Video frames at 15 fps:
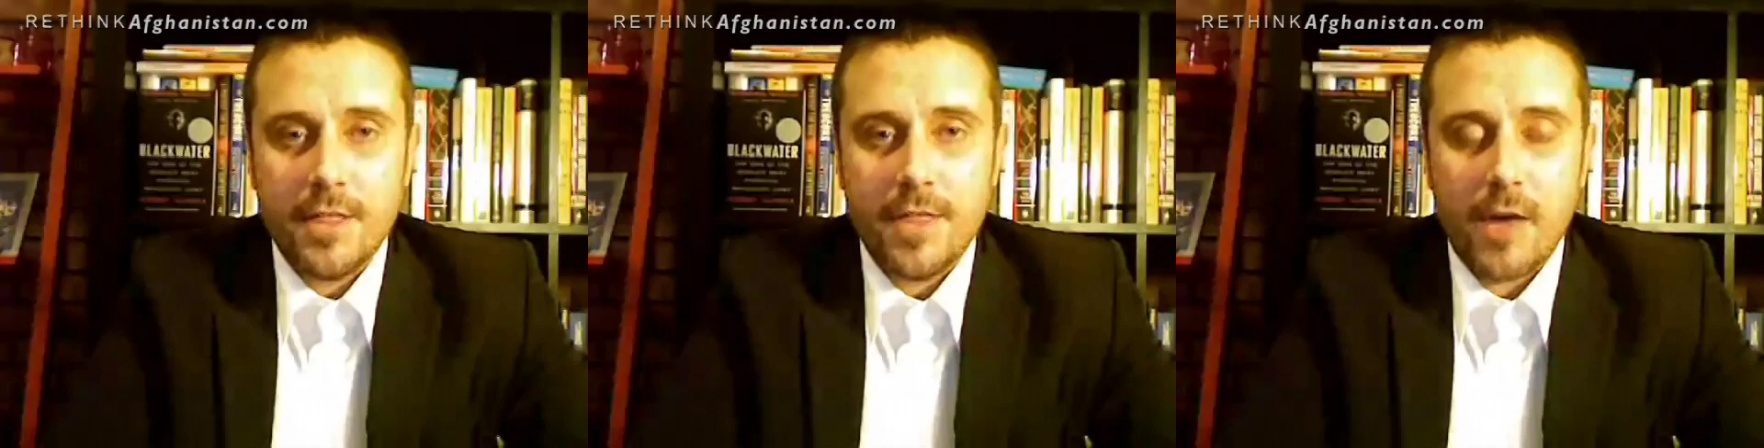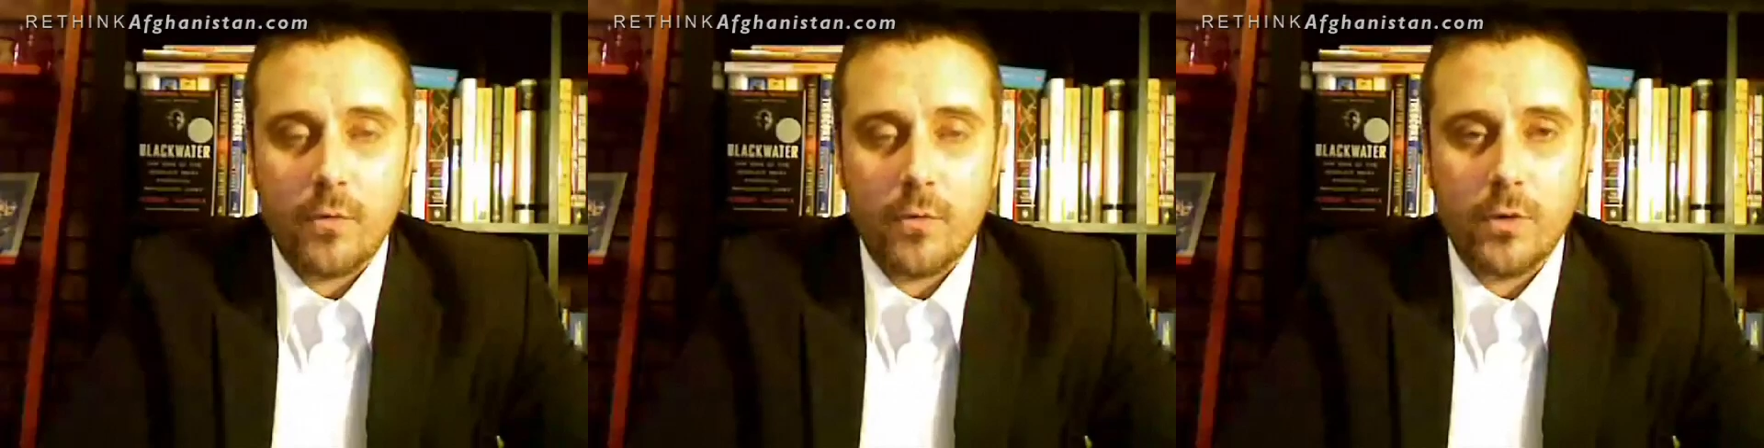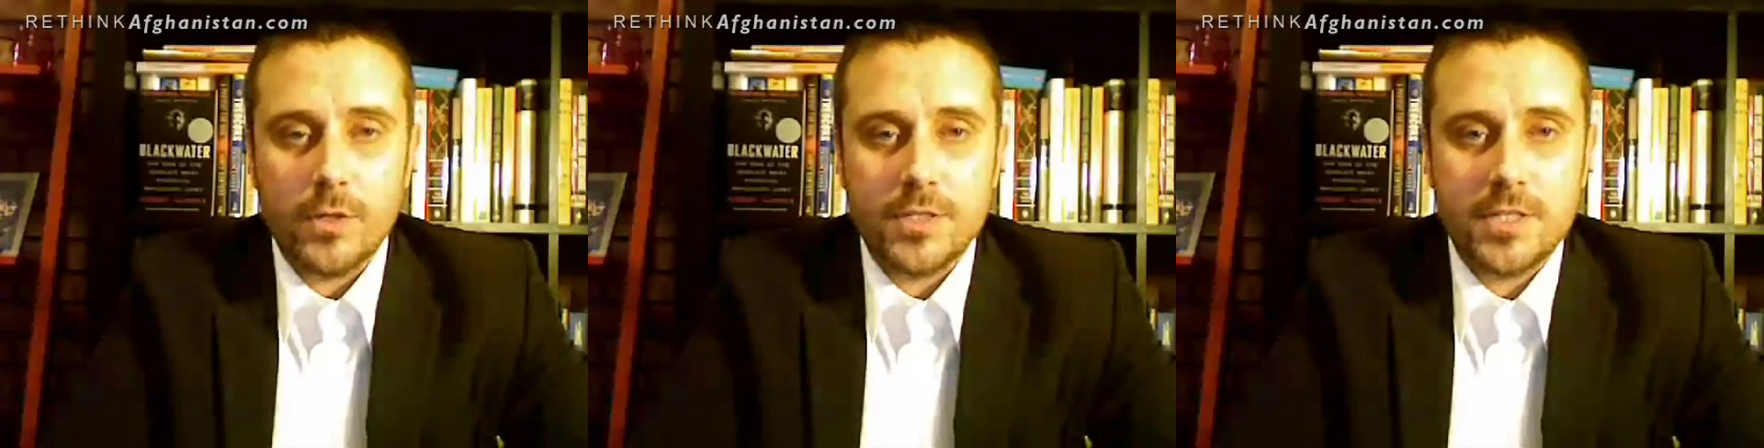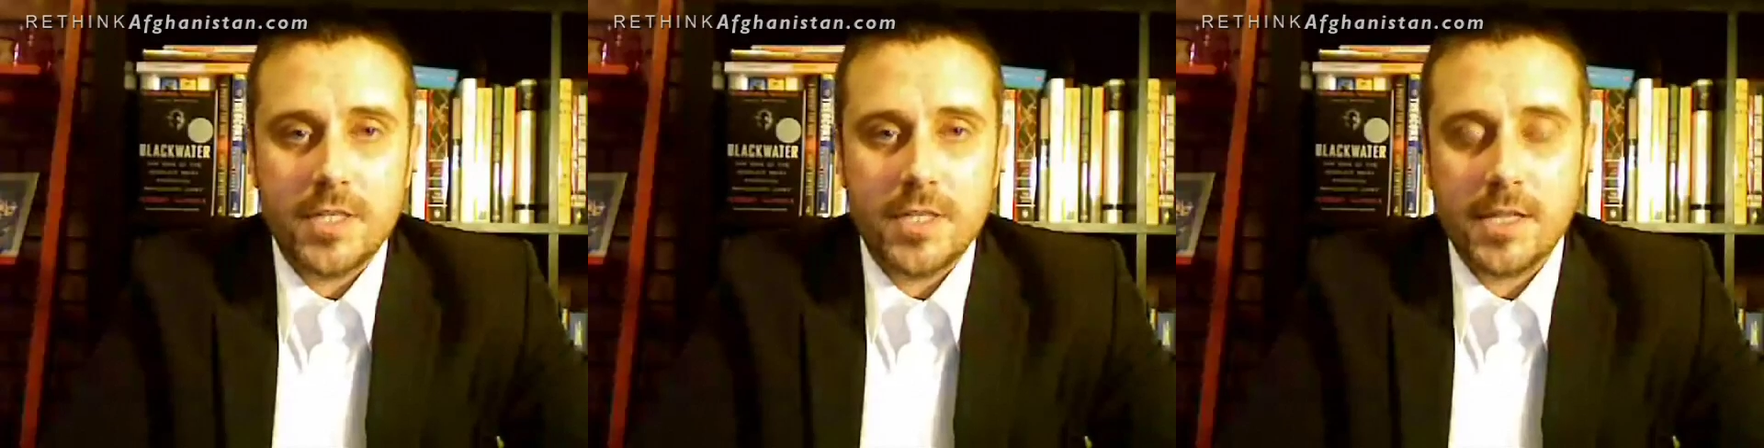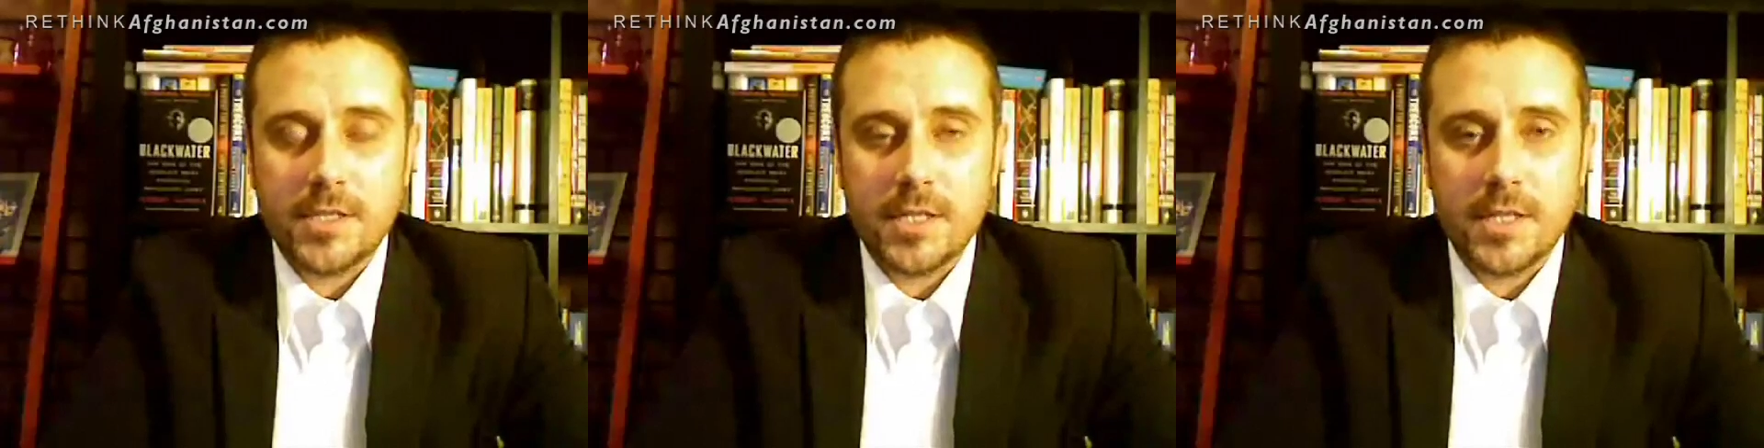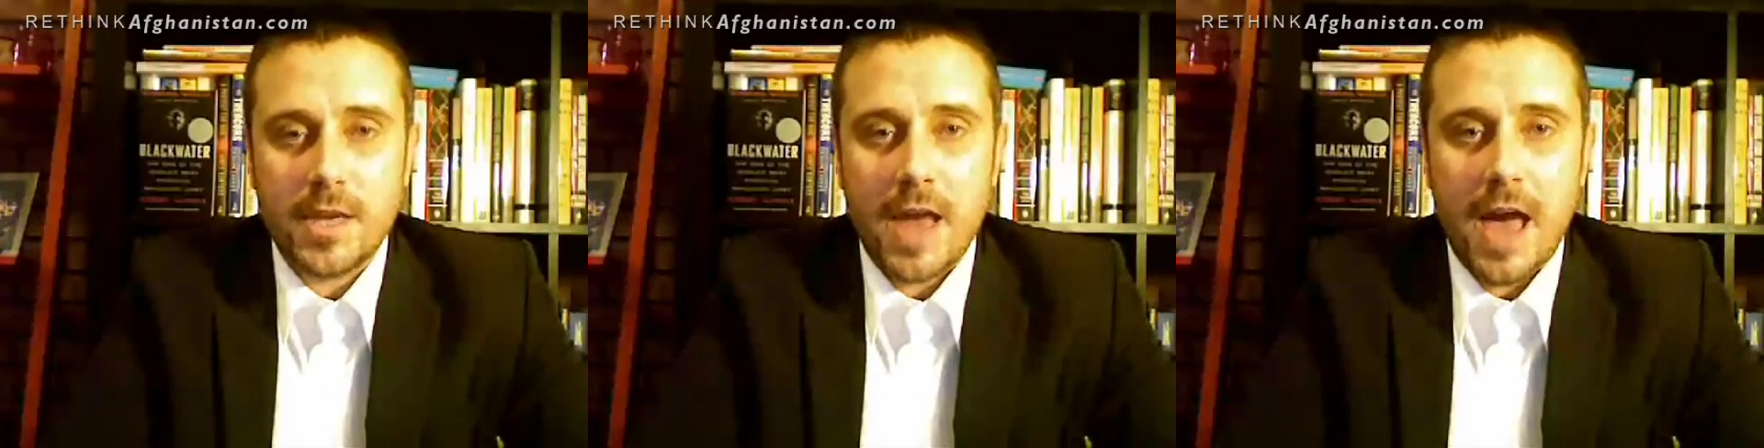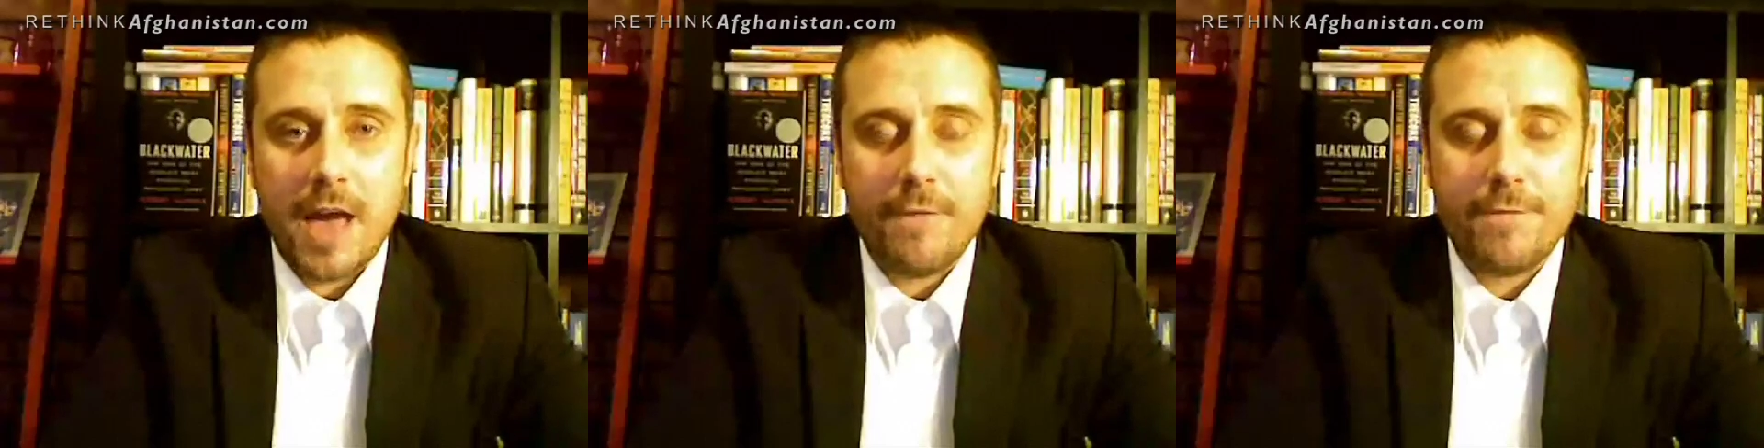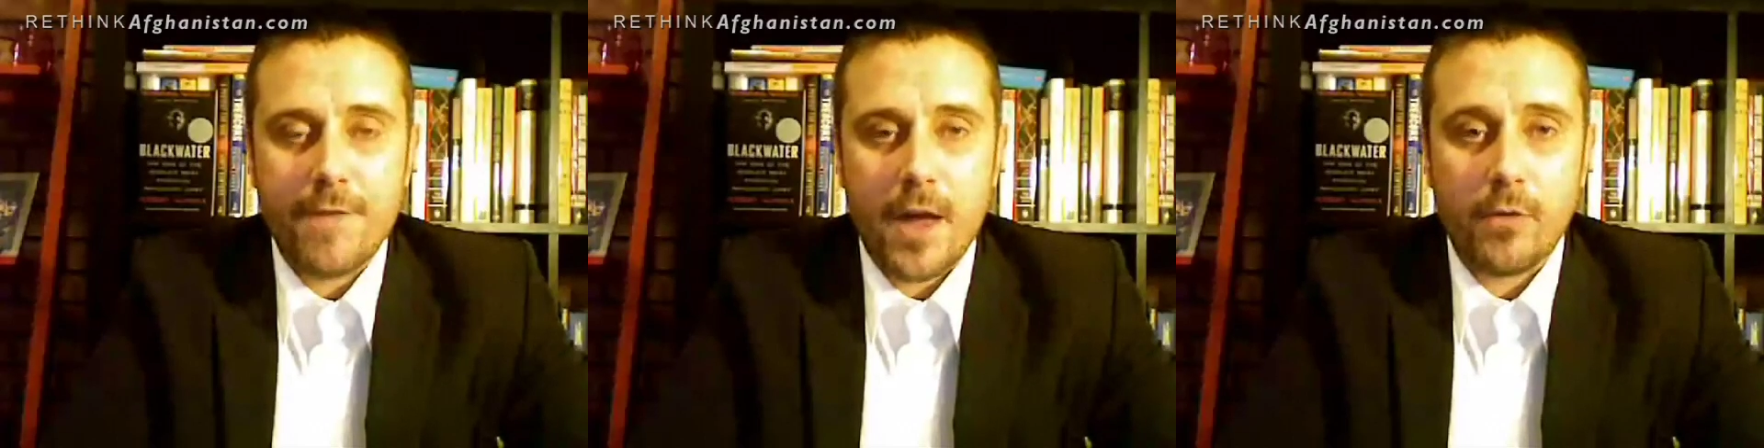that would seek to deny
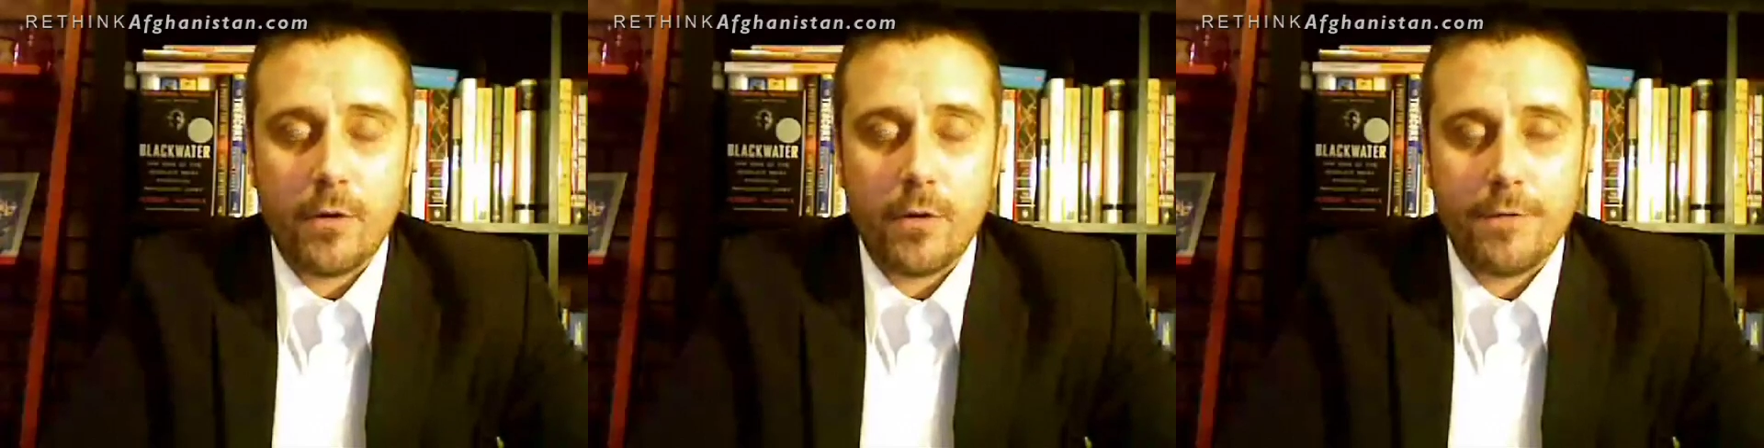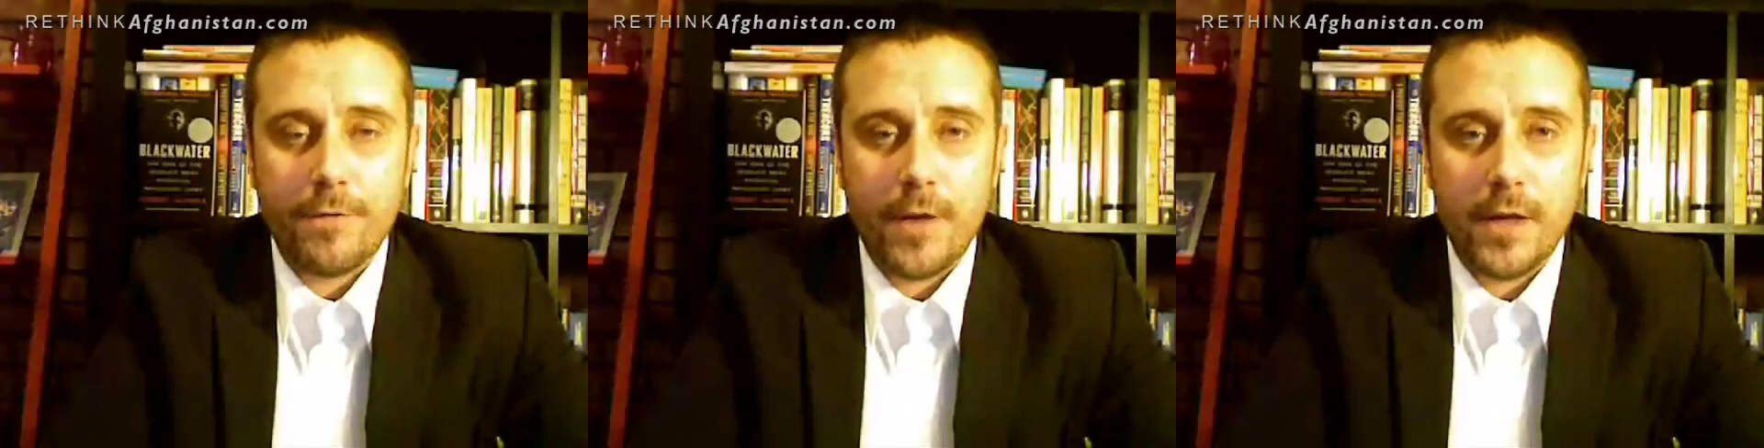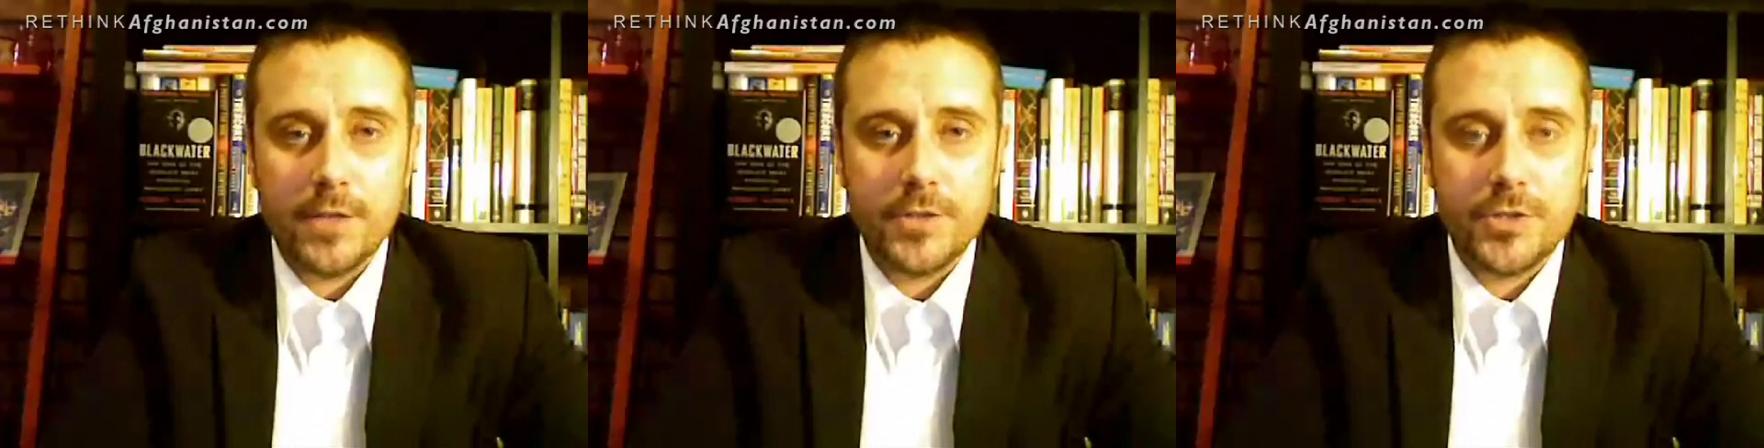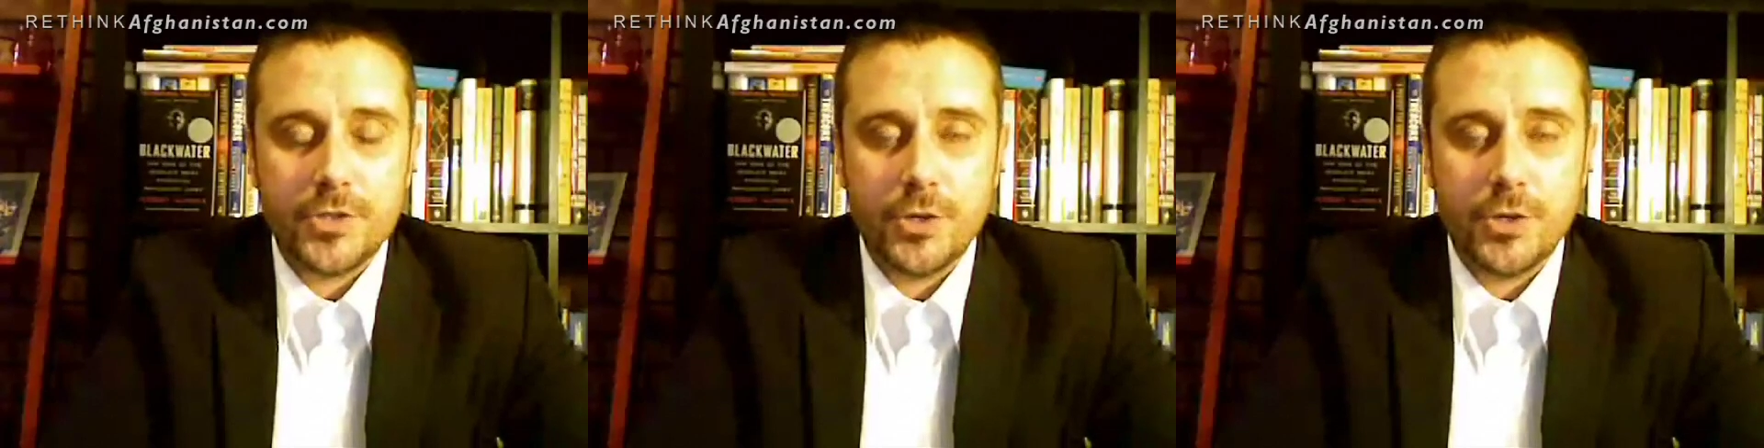federal funds